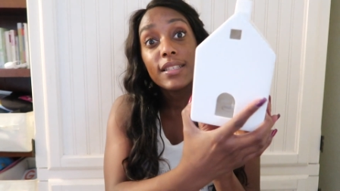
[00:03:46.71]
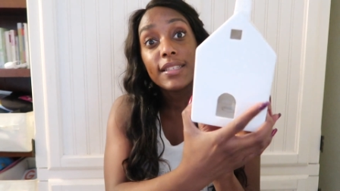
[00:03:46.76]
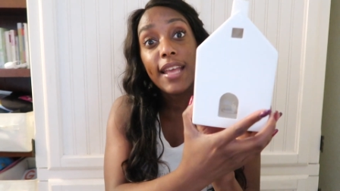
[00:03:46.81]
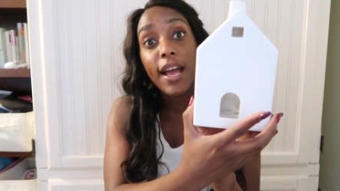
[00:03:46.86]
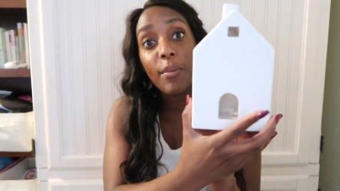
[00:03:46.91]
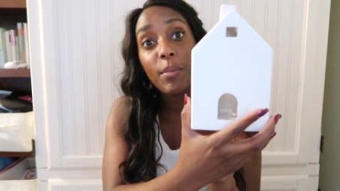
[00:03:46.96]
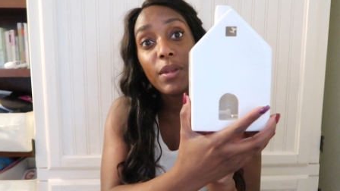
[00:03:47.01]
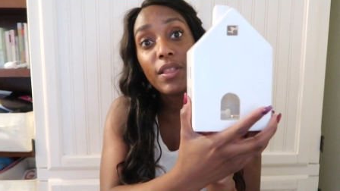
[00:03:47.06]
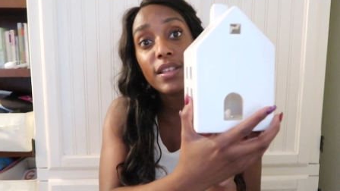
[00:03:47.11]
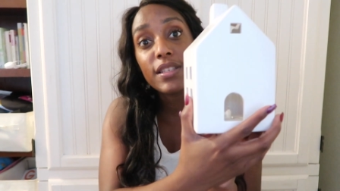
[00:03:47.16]

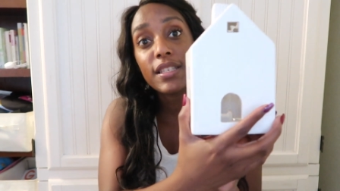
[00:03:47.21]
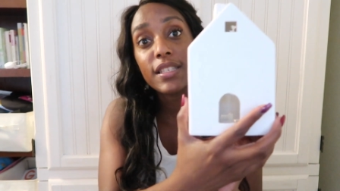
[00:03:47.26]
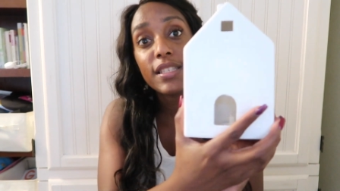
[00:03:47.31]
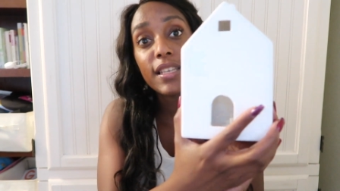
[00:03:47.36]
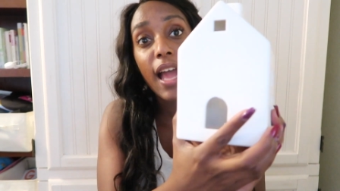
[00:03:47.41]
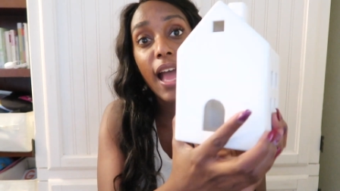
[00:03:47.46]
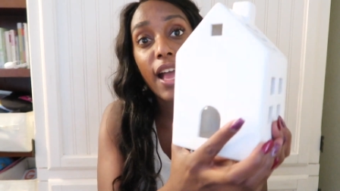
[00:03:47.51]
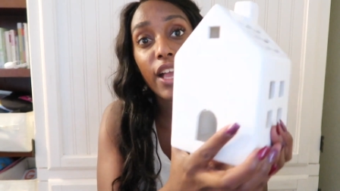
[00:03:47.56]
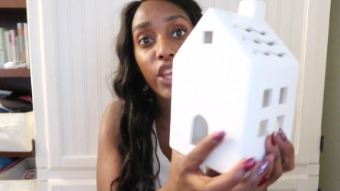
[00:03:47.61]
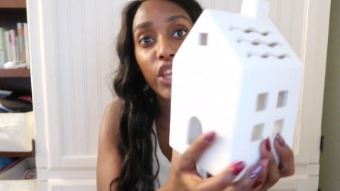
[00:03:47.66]
Tell me this is
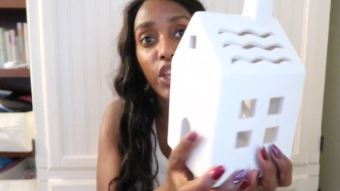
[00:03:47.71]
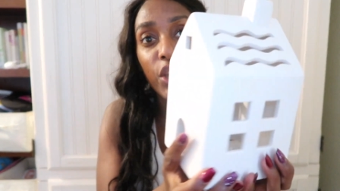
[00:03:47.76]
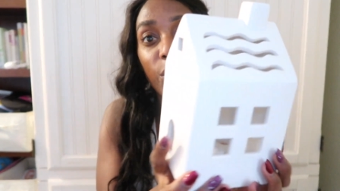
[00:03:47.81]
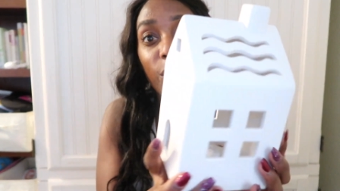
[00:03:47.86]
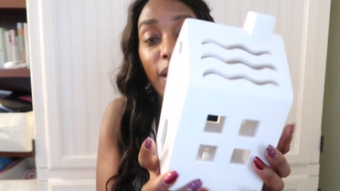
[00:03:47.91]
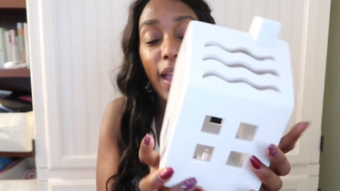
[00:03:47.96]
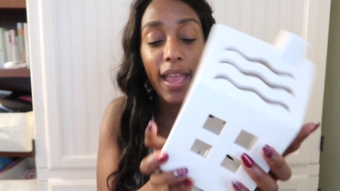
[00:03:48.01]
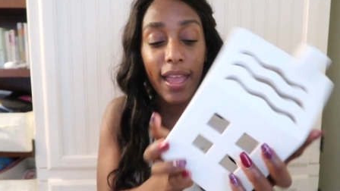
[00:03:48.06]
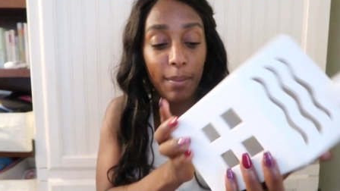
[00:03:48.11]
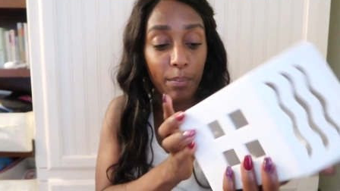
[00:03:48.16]
not
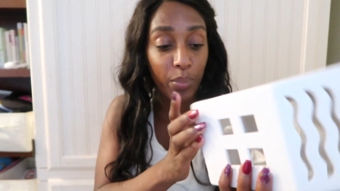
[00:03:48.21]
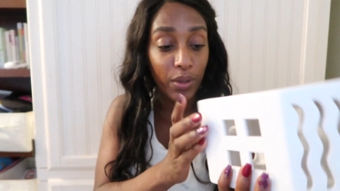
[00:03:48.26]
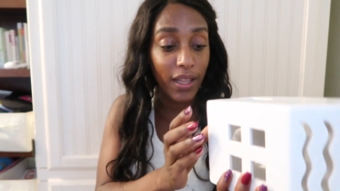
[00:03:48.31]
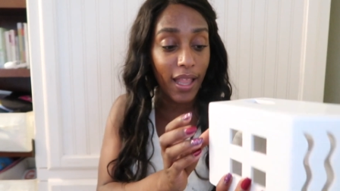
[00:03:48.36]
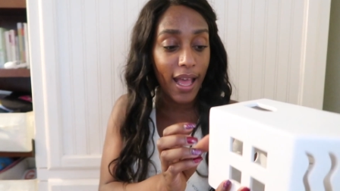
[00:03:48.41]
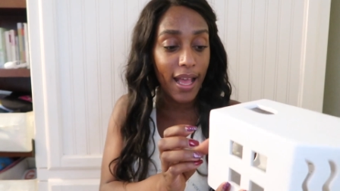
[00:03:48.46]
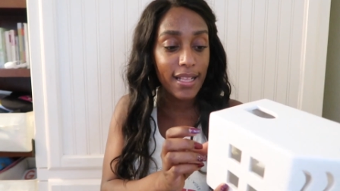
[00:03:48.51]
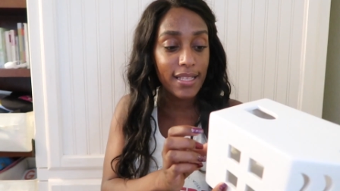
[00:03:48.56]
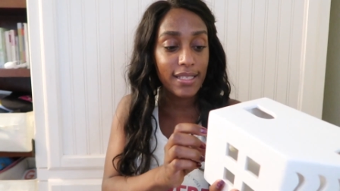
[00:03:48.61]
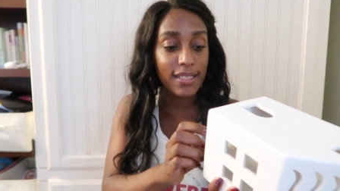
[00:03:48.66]
cute. And
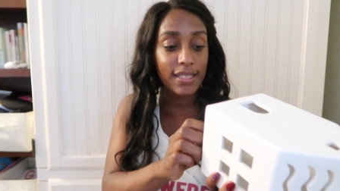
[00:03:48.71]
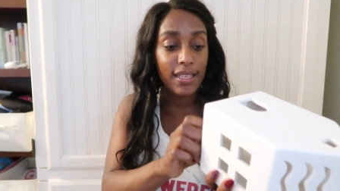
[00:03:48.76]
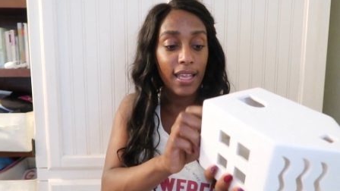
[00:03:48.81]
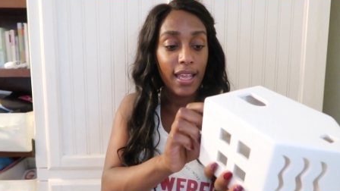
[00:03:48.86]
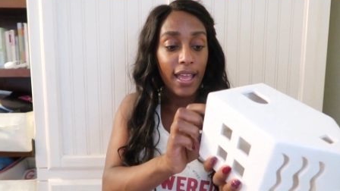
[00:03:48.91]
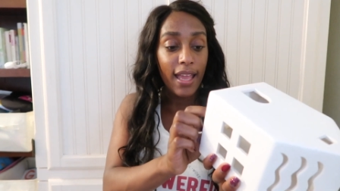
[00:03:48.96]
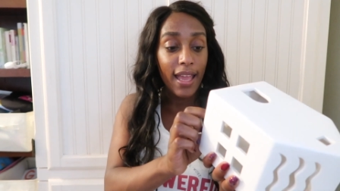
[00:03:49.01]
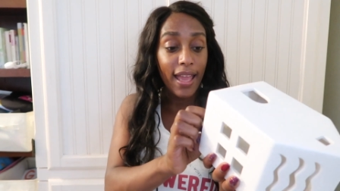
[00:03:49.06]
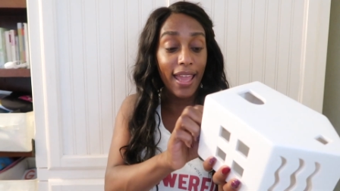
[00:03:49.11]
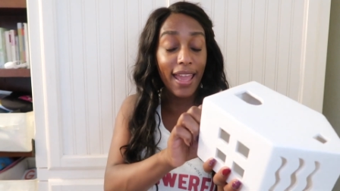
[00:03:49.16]
plus,
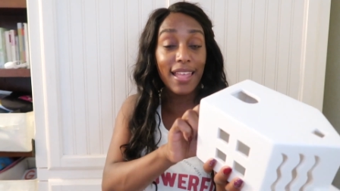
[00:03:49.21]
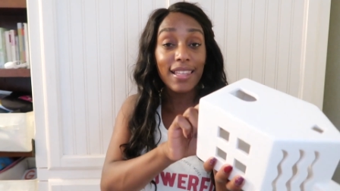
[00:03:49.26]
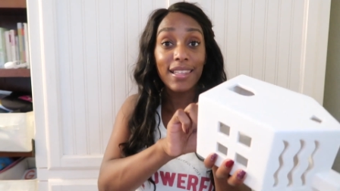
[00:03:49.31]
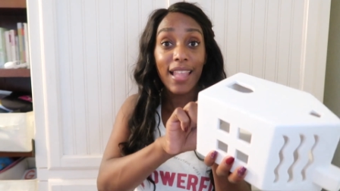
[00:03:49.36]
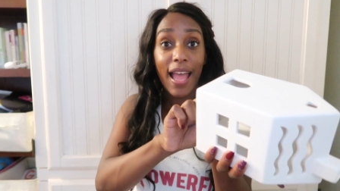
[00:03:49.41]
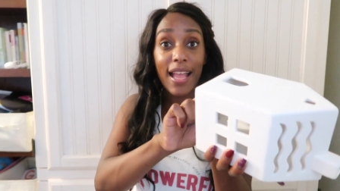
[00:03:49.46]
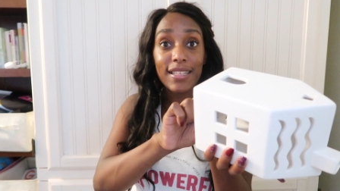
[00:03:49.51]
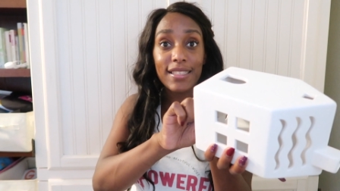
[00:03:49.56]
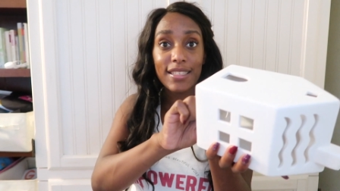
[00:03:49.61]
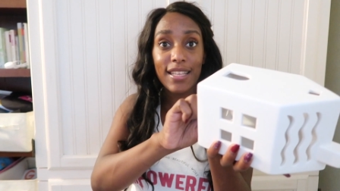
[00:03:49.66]
it
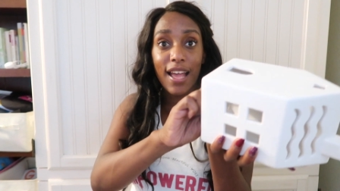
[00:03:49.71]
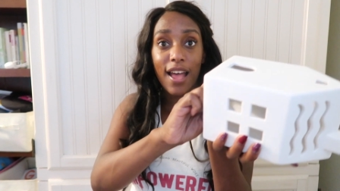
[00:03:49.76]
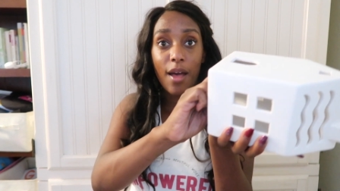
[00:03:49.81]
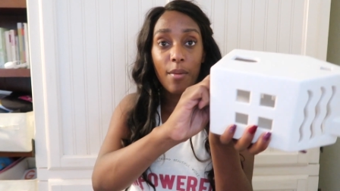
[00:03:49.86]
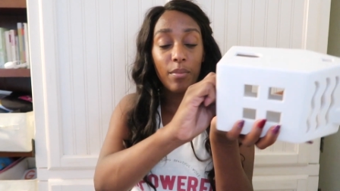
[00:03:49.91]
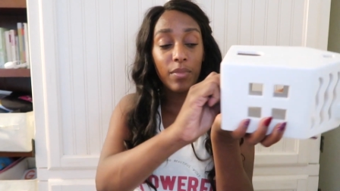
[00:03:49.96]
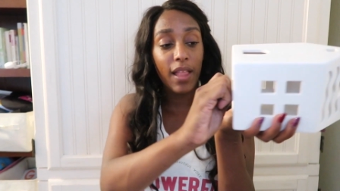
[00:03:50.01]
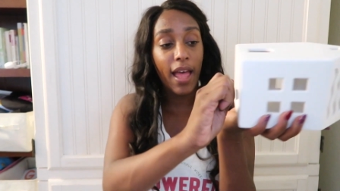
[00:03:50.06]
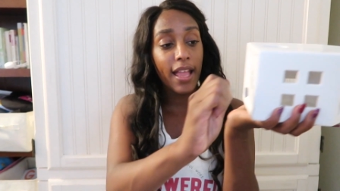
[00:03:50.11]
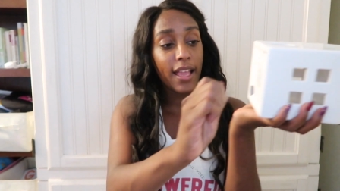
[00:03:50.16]
lights
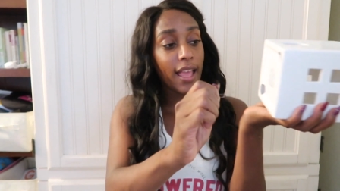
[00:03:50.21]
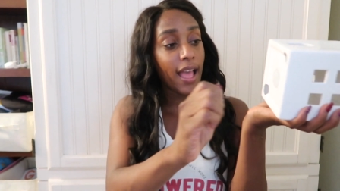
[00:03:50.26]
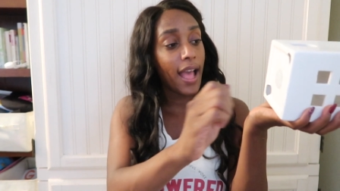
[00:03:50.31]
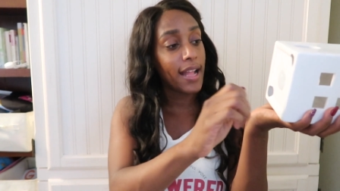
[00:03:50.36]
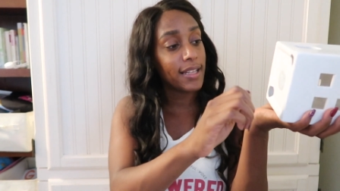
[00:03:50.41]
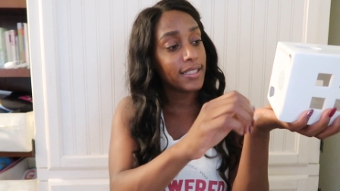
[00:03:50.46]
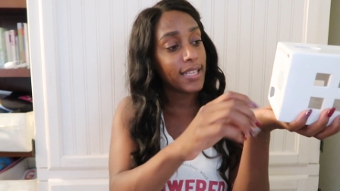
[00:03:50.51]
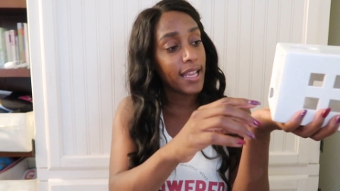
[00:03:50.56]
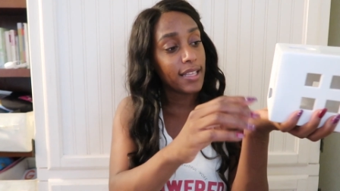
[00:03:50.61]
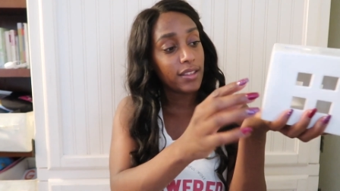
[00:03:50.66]
up. Like,
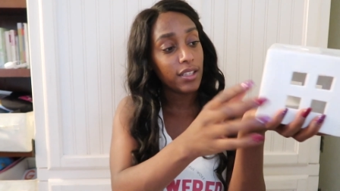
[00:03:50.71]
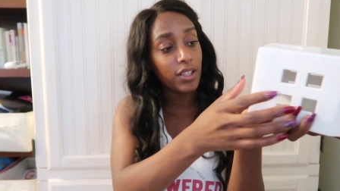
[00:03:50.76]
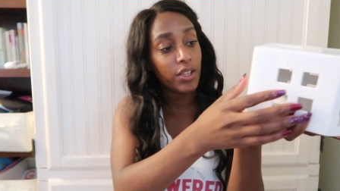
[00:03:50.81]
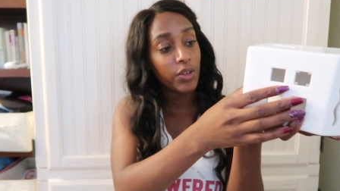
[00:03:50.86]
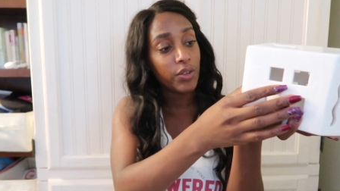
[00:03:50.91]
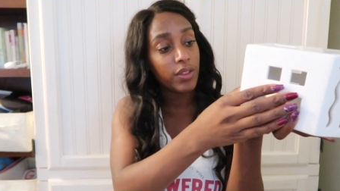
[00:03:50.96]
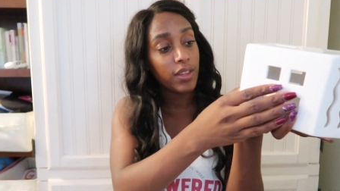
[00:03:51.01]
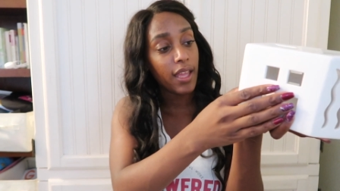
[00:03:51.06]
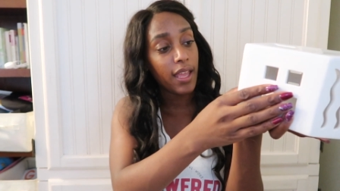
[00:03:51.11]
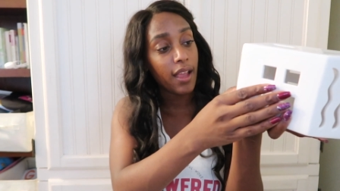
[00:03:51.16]
I take the
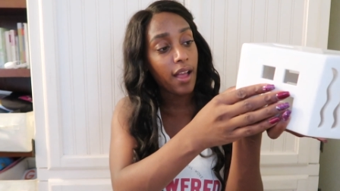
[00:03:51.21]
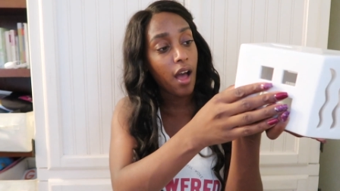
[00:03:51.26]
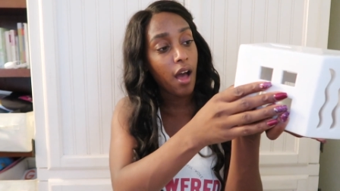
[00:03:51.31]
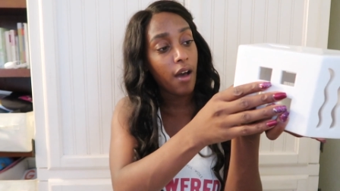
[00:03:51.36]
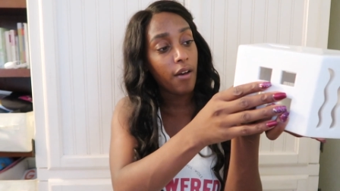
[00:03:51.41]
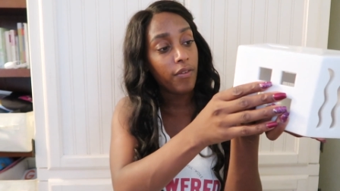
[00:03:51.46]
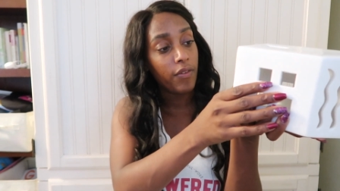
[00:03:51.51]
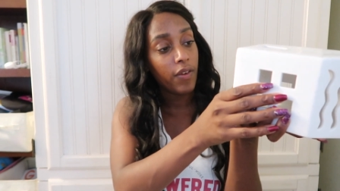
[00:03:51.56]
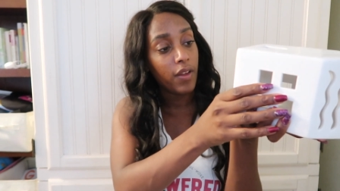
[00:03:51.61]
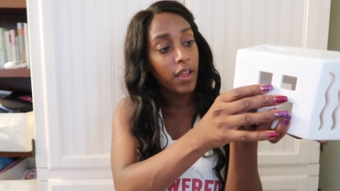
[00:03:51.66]
little thing
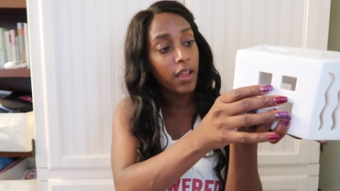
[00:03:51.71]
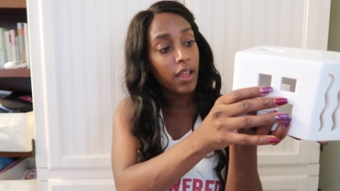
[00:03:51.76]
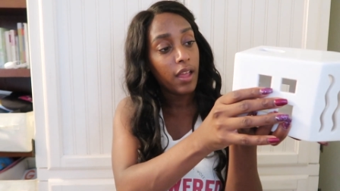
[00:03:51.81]
off